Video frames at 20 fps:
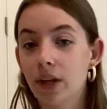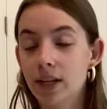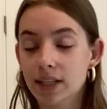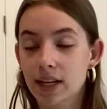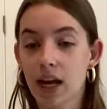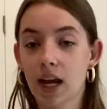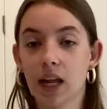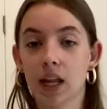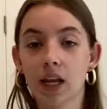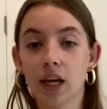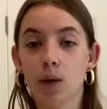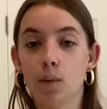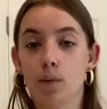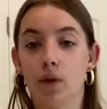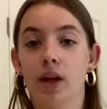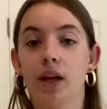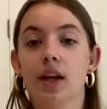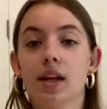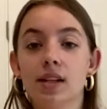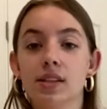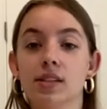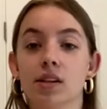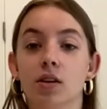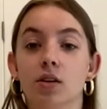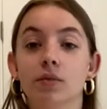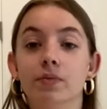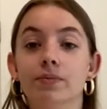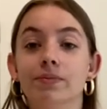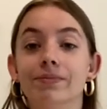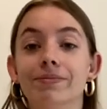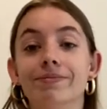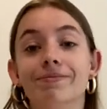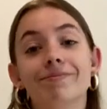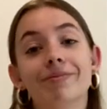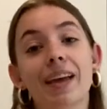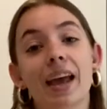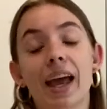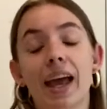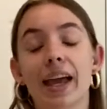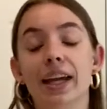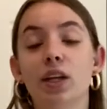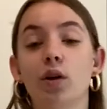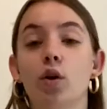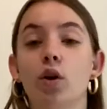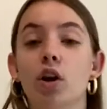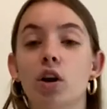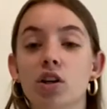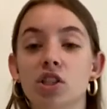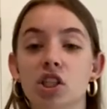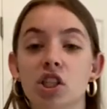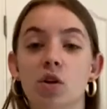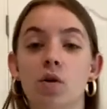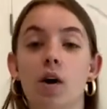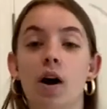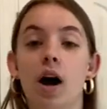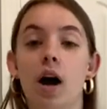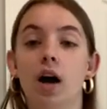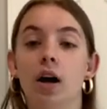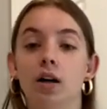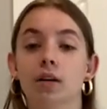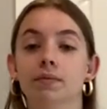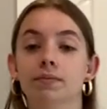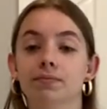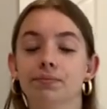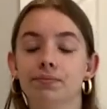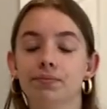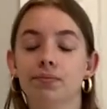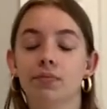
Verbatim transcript: it's kind of like a blanket. So, and you could also um,